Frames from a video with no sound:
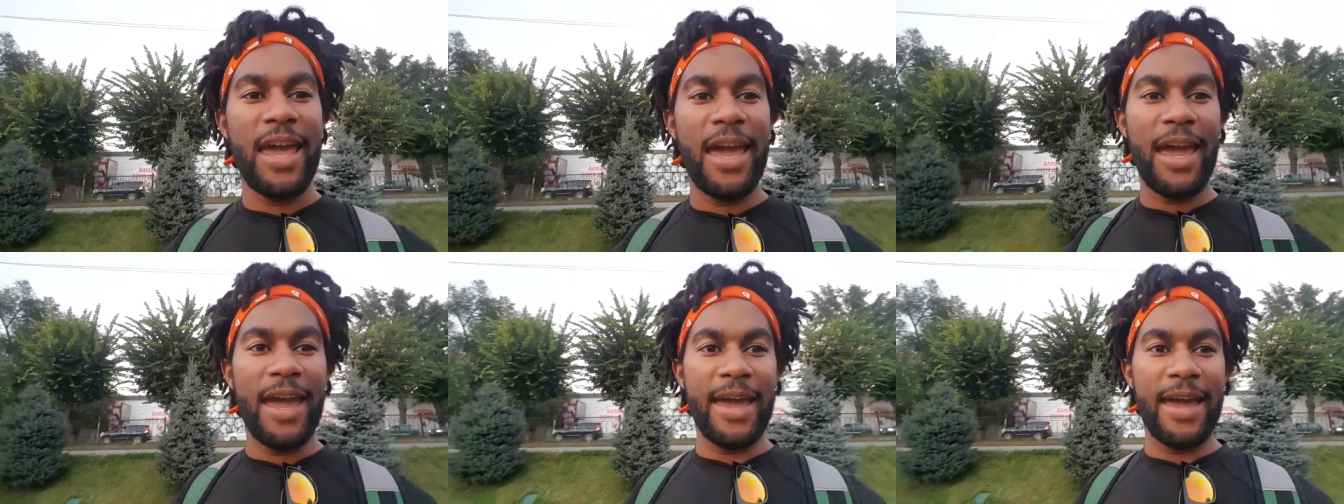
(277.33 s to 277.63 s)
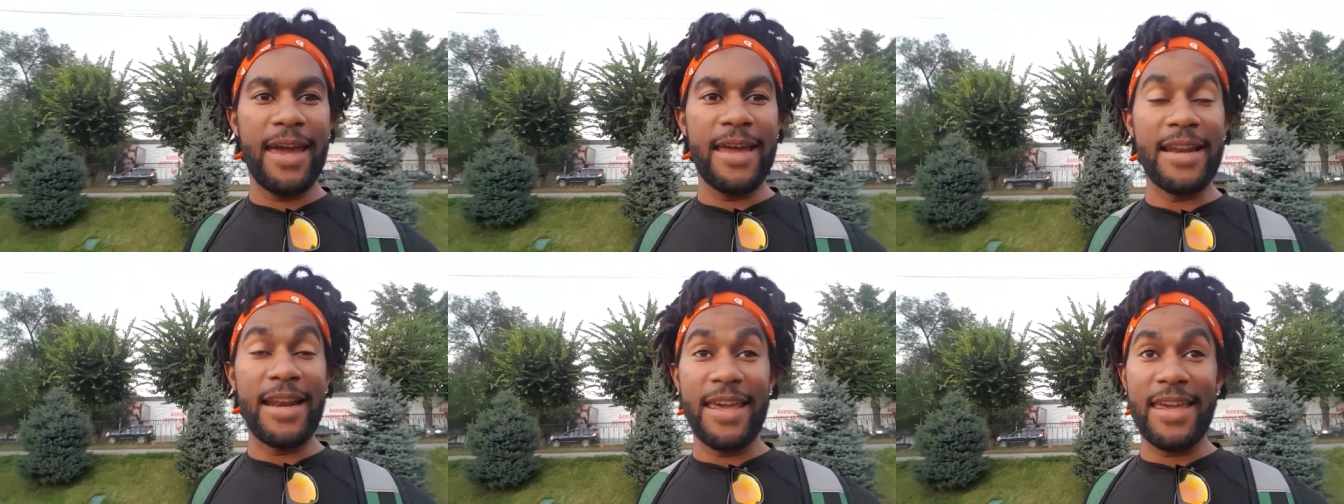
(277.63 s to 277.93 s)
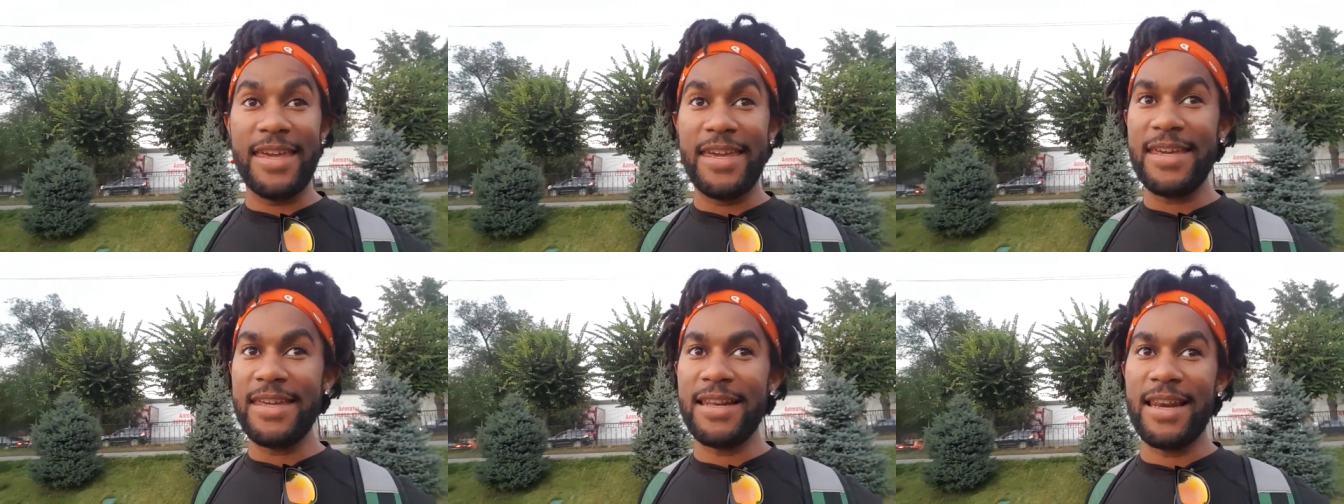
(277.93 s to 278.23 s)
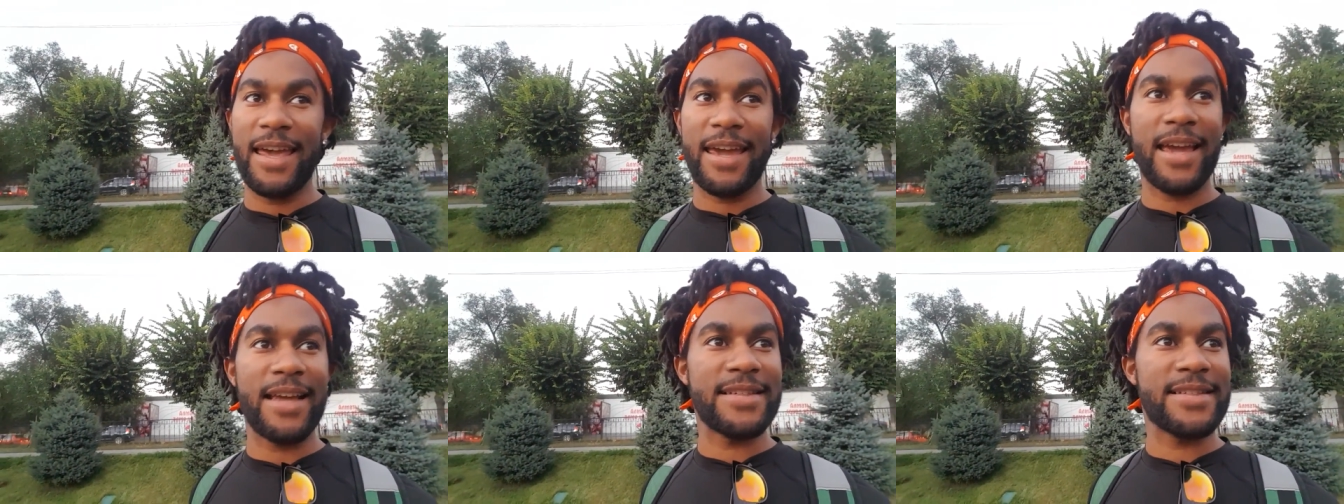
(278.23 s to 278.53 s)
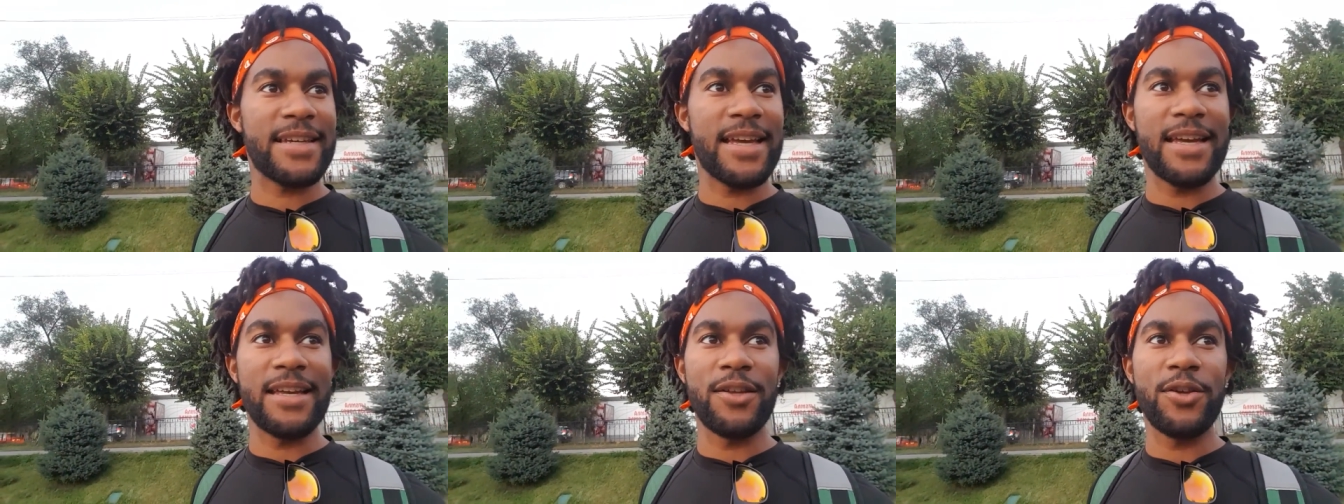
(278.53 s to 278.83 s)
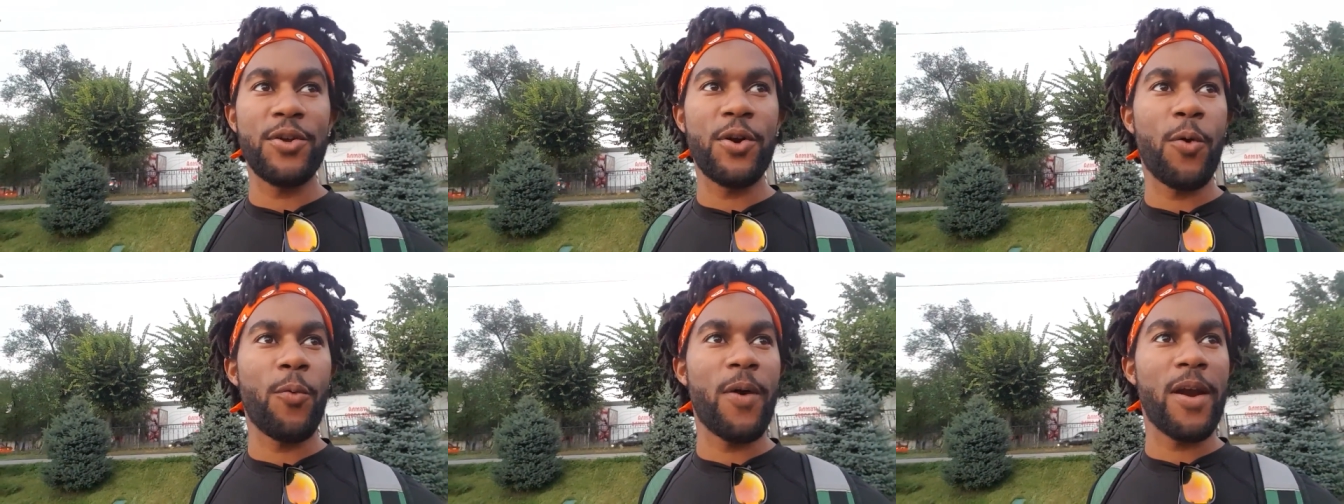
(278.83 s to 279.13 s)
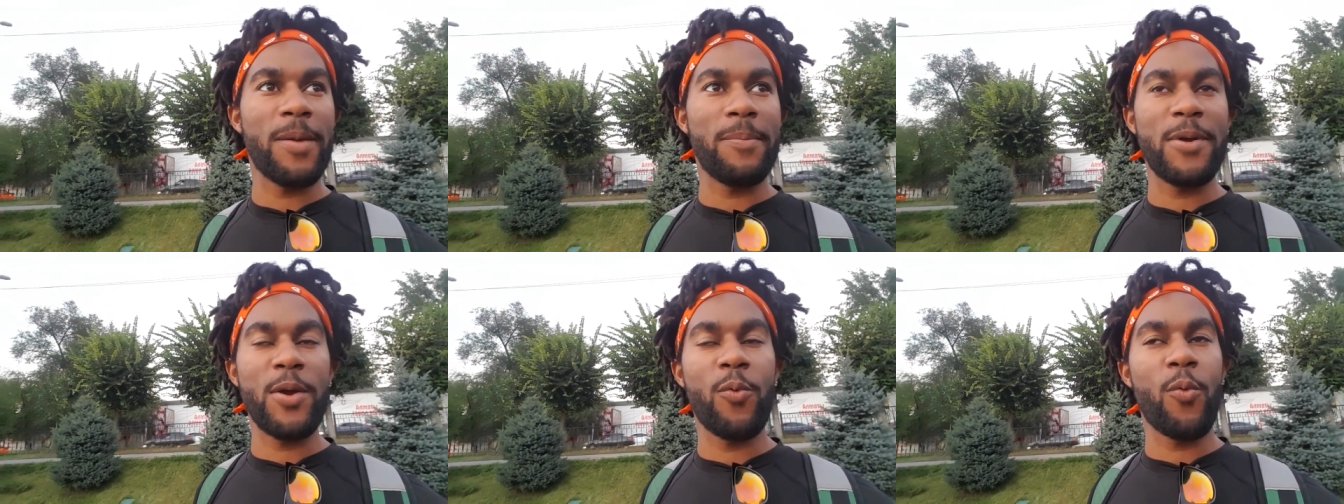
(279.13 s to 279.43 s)
and the heat, like I said, you don't want
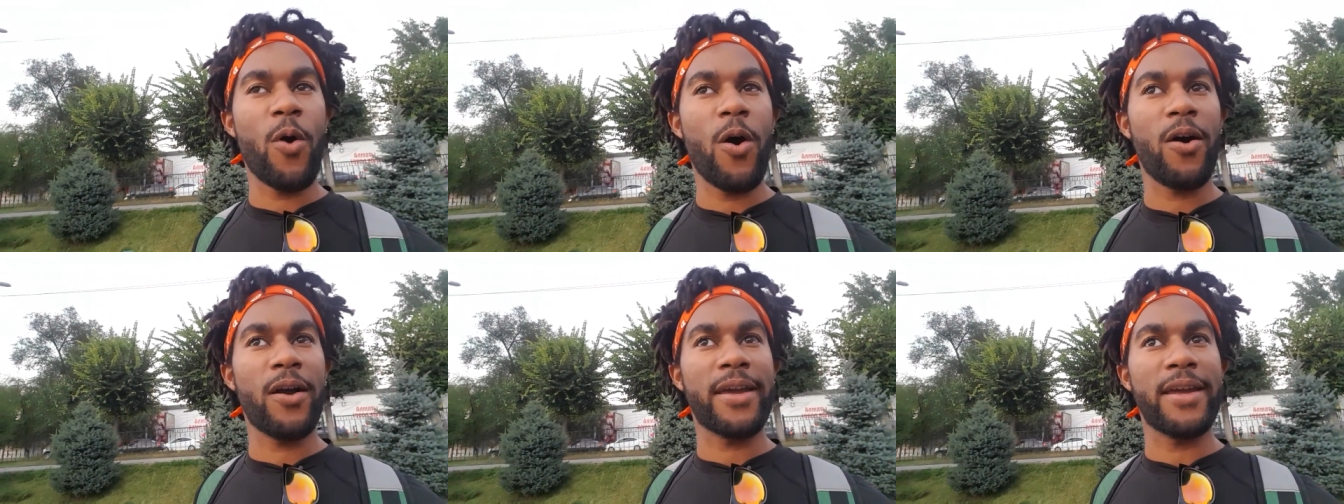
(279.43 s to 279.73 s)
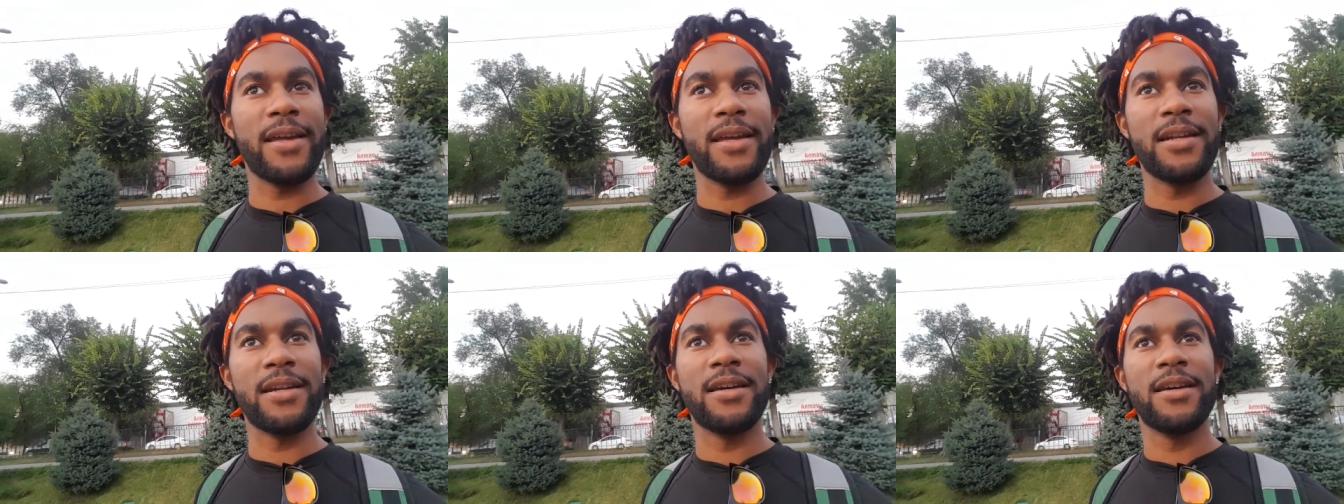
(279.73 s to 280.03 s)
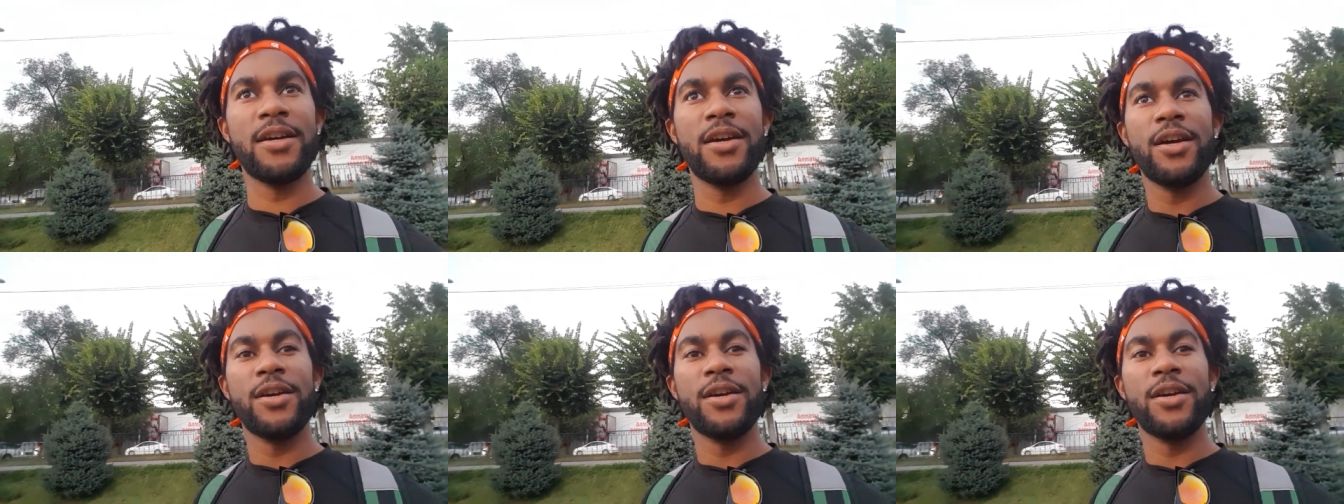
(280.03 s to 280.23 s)
to be walking